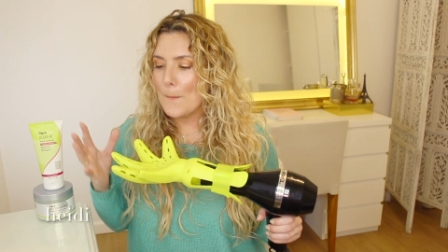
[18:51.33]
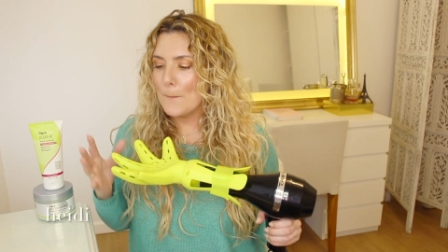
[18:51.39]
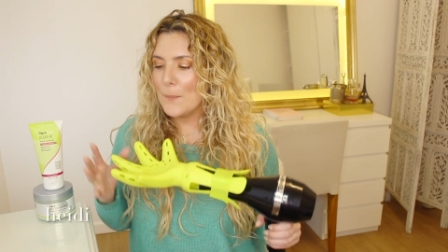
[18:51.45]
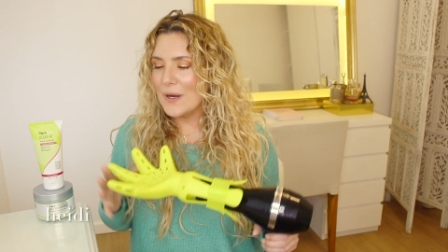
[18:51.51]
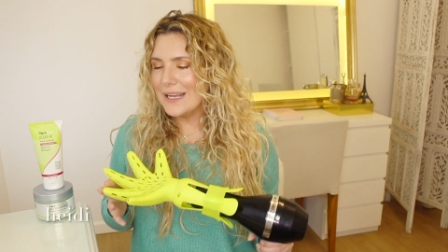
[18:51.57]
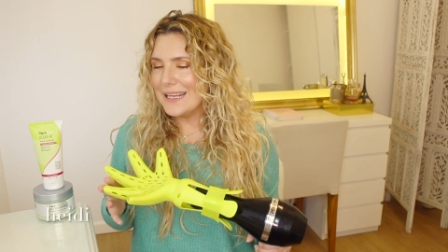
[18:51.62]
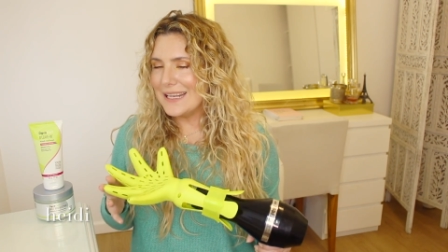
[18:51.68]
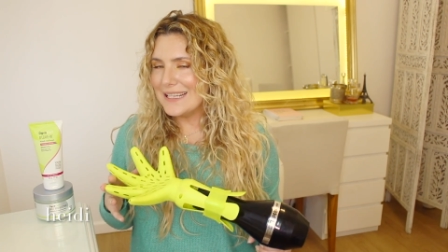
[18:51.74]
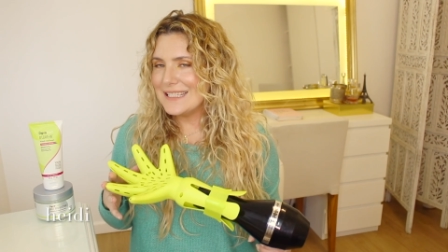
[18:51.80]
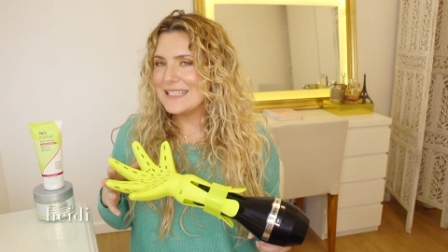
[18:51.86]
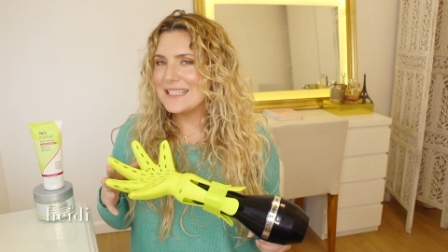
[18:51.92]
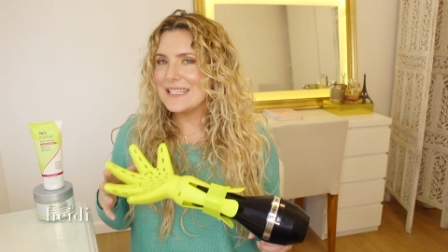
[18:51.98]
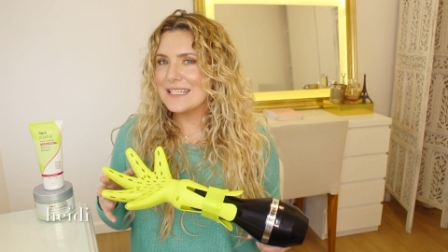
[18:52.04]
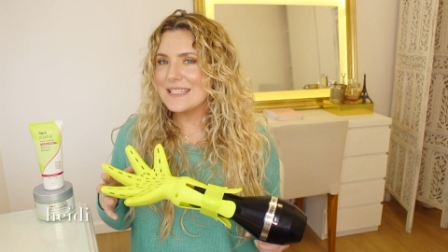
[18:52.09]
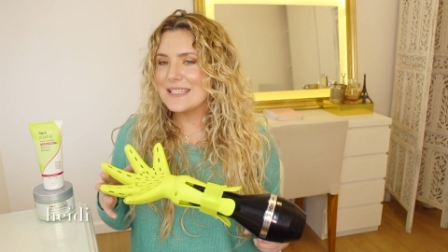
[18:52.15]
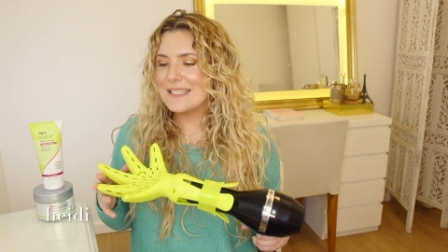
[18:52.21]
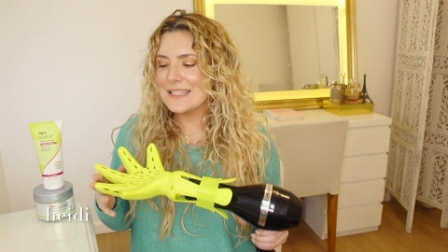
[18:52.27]
But it
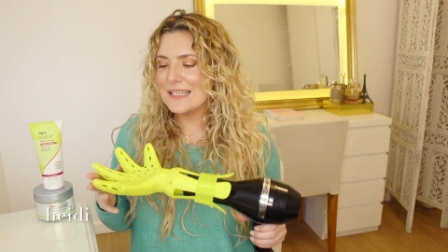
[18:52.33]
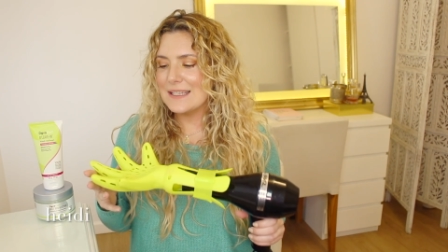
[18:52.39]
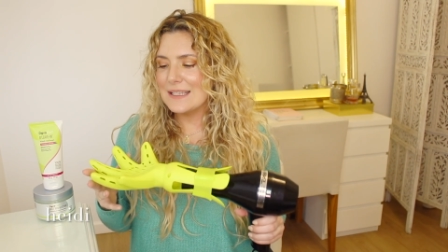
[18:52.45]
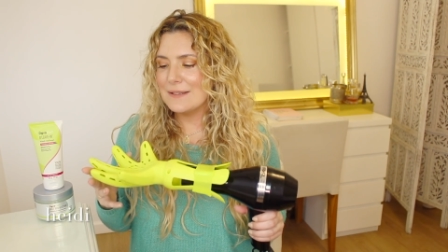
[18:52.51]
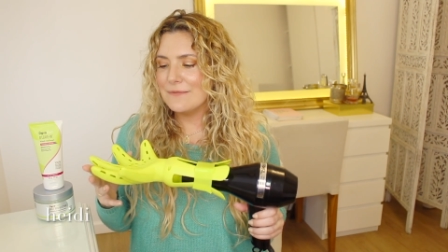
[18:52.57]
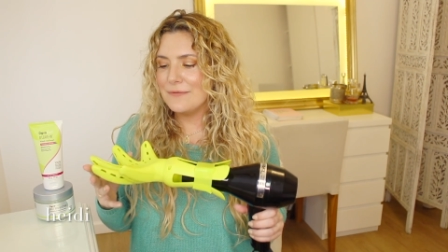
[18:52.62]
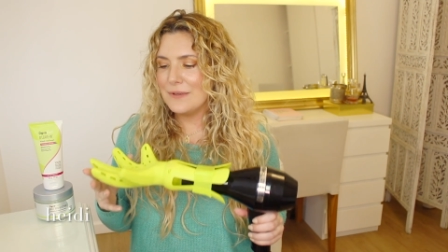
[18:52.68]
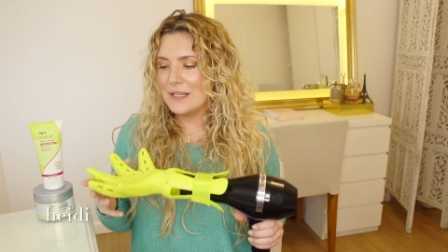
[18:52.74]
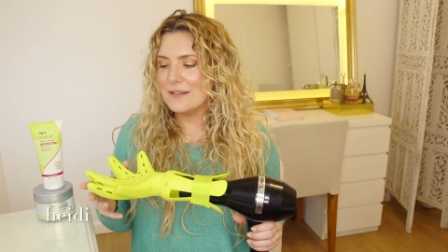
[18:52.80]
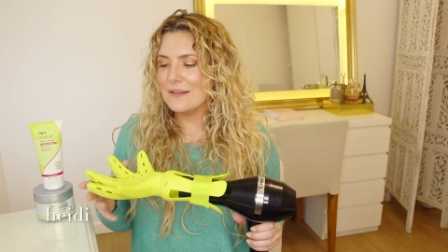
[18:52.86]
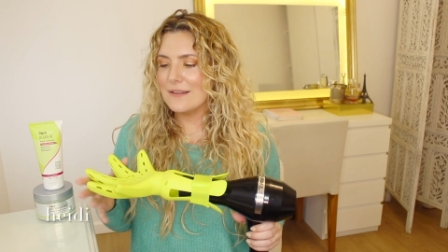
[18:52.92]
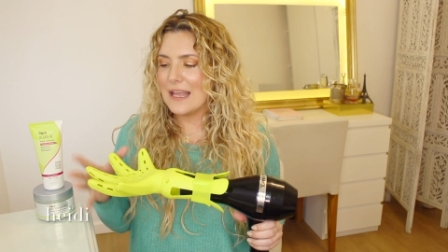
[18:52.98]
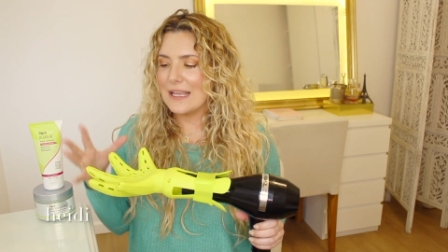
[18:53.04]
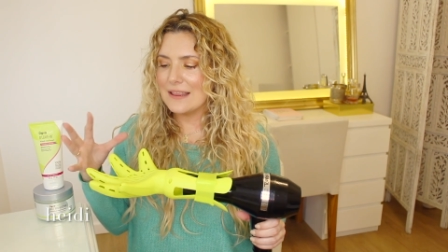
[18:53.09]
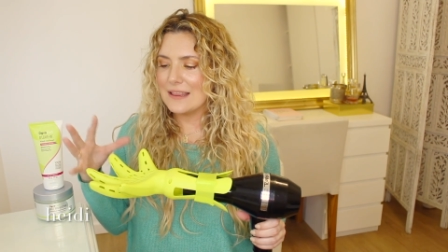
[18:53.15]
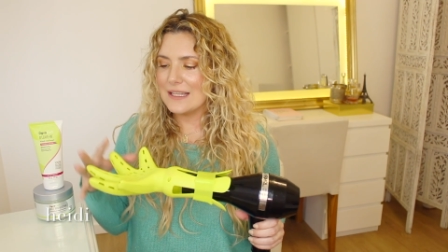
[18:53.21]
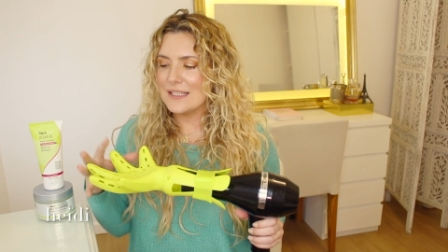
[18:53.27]
does feel
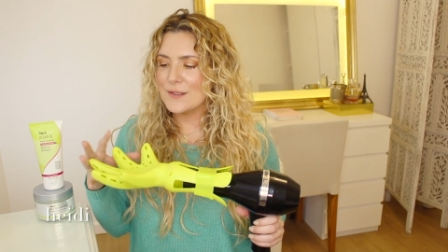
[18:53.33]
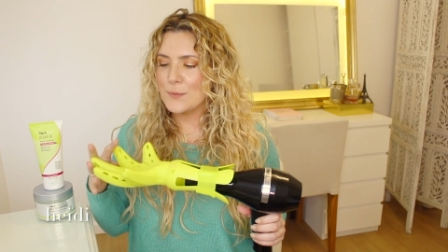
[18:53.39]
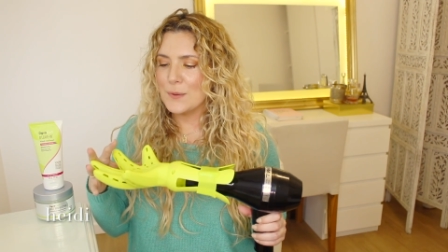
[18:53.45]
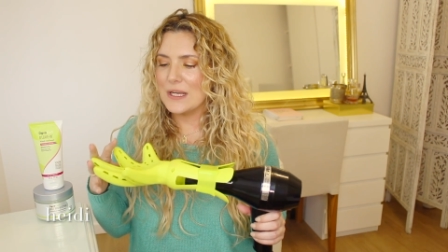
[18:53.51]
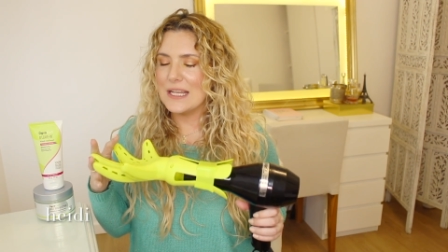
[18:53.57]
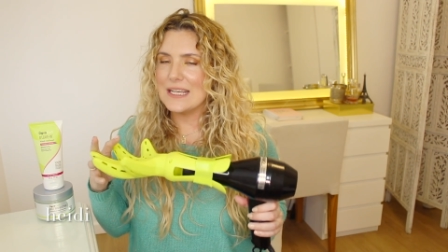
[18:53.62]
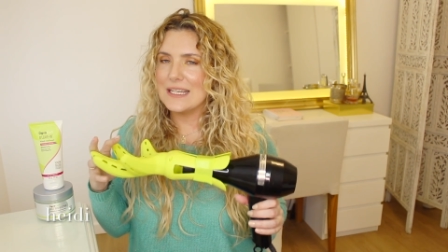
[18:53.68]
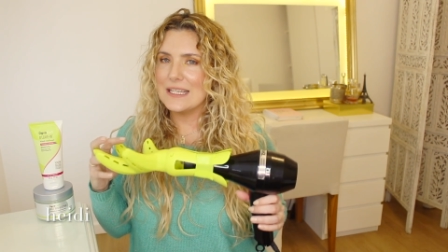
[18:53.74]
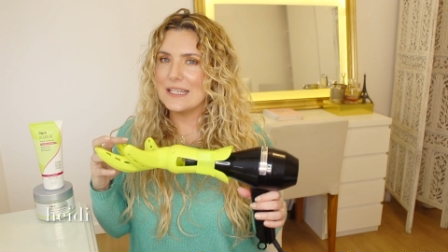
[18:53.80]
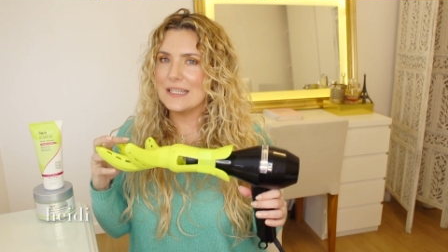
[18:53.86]
like this one